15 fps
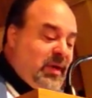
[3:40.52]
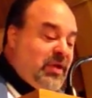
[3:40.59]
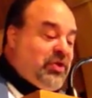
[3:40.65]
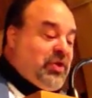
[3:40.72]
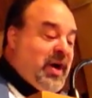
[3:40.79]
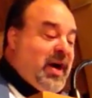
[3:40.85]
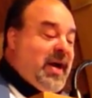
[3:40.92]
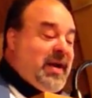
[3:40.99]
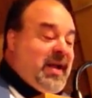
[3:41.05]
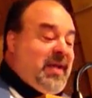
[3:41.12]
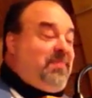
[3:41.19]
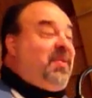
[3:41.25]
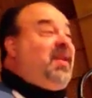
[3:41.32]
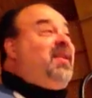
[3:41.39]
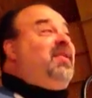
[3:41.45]
John
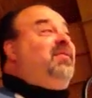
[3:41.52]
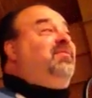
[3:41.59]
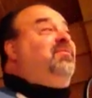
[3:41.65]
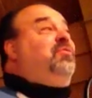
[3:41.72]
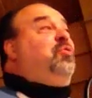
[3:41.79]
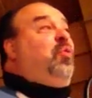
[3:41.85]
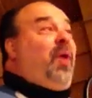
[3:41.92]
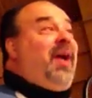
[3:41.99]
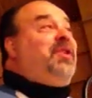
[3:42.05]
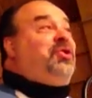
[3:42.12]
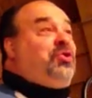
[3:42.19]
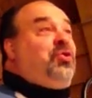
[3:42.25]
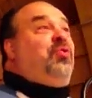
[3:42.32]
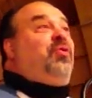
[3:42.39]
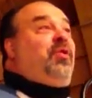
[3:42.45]
had been quite
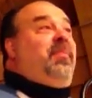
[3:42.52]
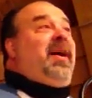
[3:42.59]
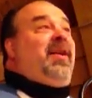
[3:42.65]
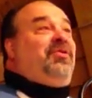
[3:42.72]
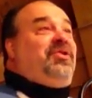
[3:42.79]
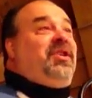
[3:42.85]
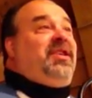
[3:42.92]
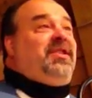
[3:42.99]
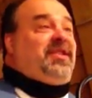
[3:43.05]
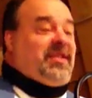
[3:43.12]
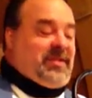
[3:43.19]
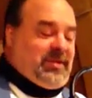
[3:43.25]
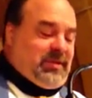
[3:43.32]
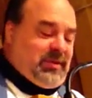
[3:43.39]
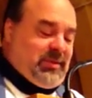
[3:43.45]
sure about
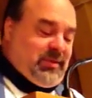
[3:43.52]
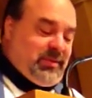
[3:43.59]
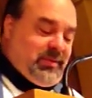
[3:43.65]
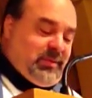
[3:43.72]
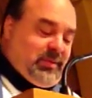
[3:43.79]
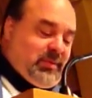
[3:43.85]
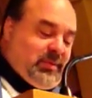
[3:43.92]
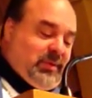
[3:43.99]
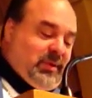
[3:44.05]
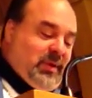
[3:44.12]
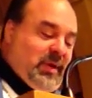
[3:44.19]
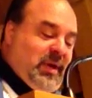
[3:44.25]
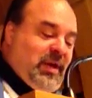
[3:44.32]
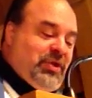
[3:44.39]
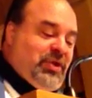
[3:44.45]
Jesus.
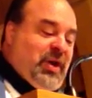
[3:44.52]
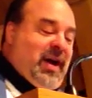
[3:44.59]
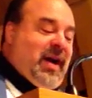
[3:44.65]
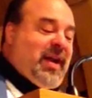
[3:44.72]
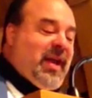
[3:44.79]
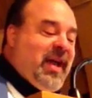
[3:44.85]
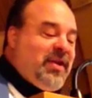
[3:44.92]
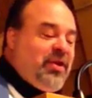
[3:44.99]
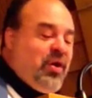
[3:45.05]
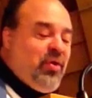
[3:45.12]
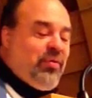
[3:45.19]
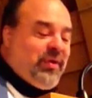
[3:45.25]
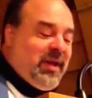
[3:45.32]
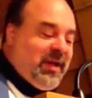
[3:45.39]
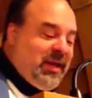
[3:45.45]
John had
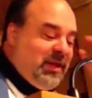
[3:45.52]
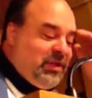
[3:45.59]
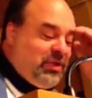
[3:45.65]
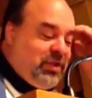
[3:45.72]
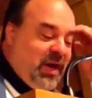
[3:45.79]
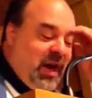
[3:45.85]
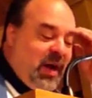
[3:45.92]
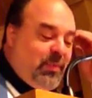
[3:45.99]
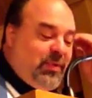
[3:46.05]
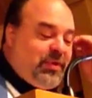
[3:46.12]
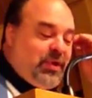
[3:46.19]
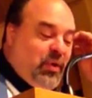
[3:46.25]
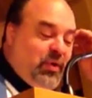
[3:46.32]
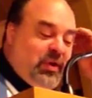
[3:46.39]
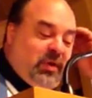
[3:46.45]
known that his job
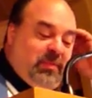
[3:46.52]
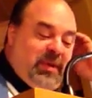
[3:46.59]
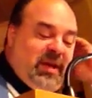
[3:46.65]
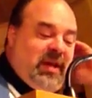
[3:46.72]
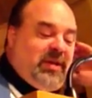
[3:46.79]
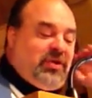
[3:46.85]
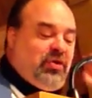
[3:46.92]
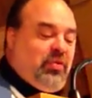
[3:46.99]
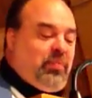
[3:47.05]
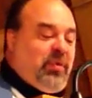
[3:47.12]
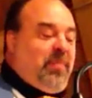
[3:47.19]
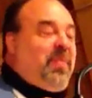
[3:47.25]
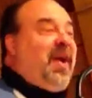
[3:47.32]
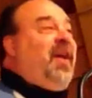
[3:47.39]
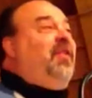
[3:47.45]
was going to be to
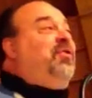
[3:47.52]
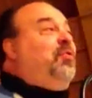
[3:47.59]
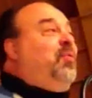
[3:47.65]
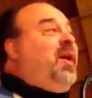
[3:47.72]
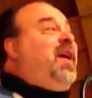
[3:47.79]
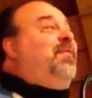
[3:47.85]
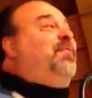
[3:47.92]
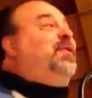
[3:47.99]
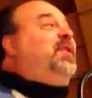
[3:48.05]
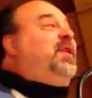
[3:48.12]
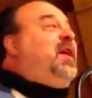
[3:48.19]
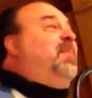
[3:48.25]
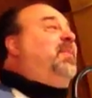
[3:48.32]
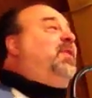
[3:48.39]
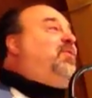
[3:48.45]
prepare the way for the
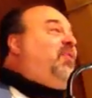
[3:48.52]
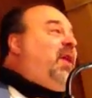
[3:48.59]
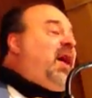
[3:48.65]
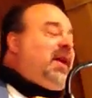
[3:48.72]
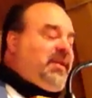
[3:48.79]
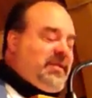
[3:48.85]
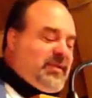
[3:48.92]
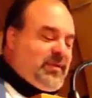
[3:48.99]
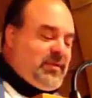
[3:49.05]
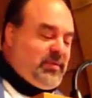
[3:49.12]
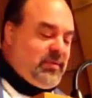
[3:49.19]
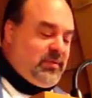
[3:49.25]
coming Christ.